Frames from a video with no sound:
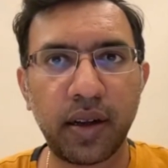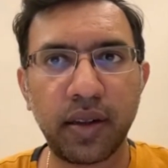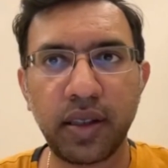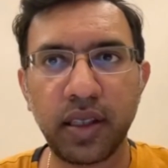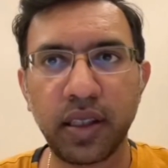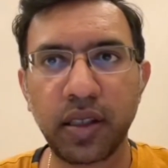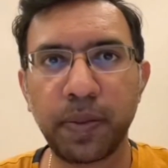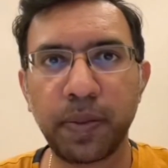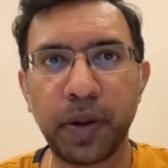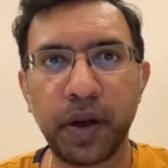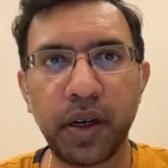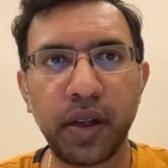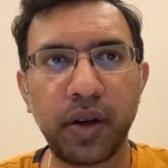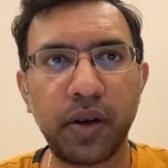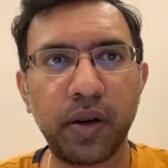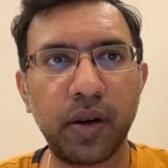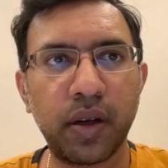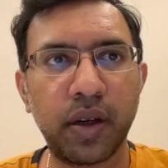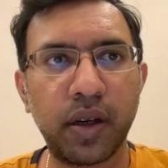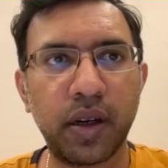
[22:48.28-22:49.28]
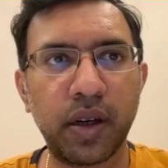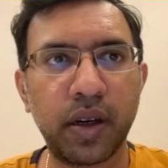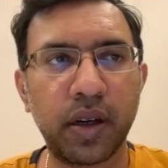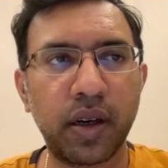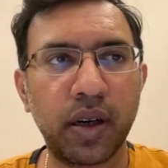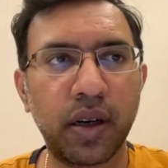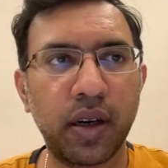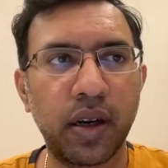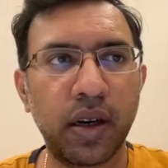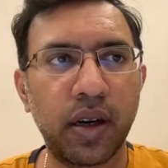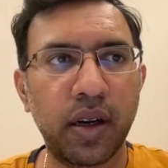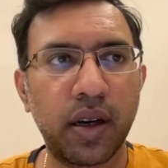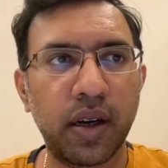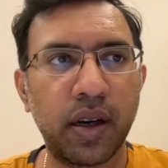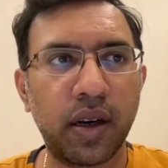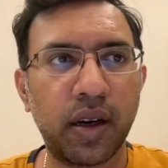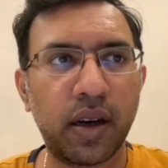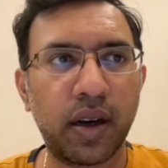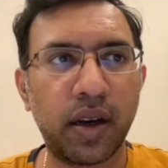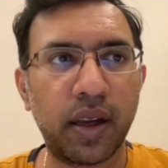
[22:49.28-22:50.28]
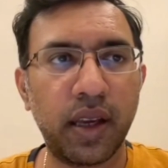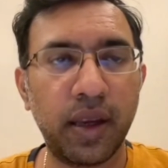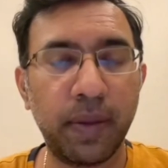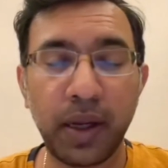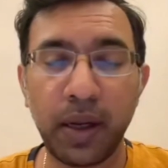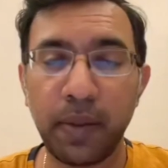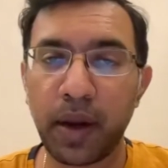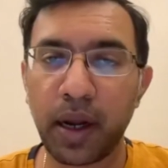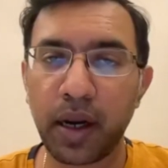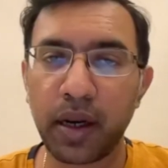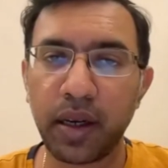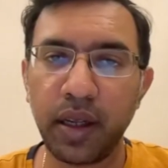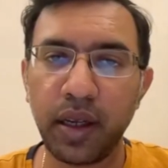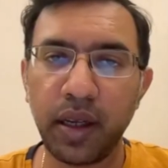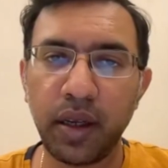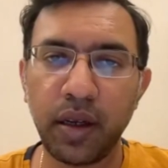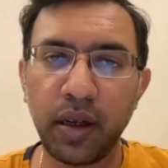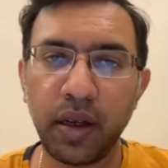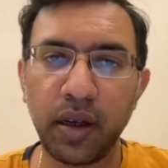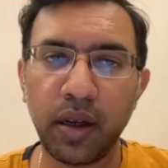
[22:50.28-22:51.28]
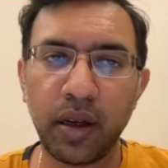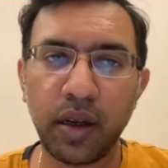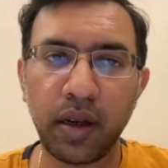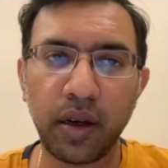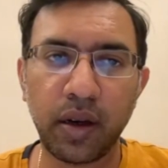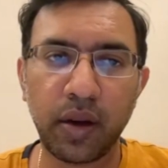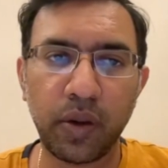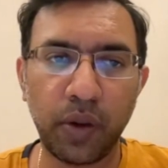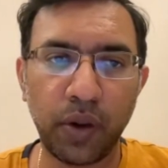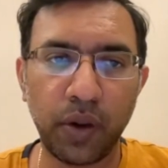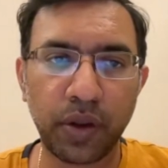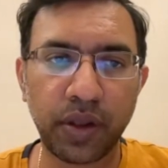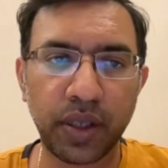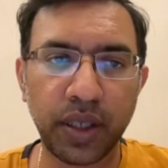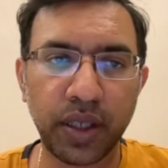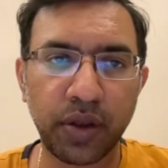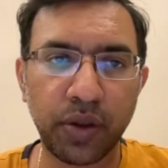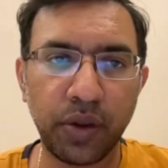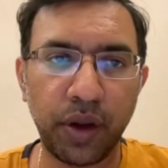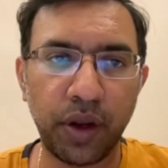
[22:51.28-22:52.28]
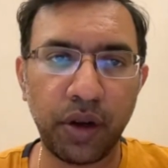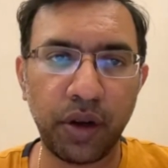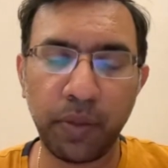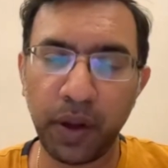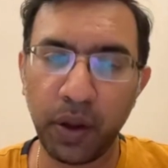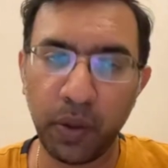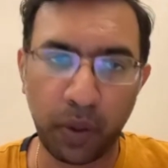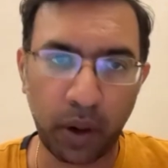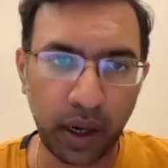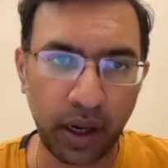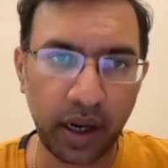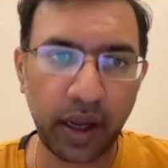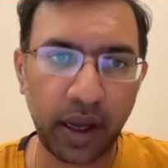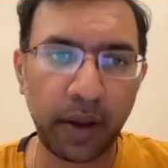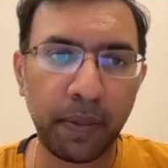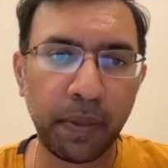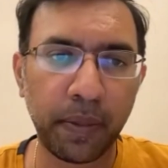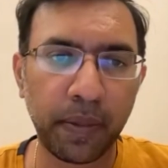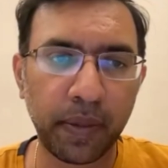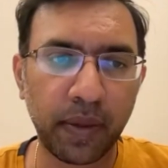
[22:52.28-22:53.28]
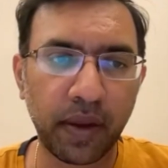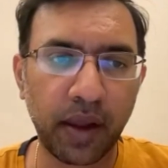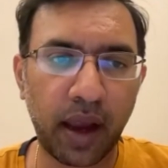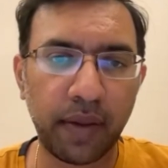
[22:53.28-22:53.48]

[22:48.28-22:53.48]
this particular email marketing course is going to be one time.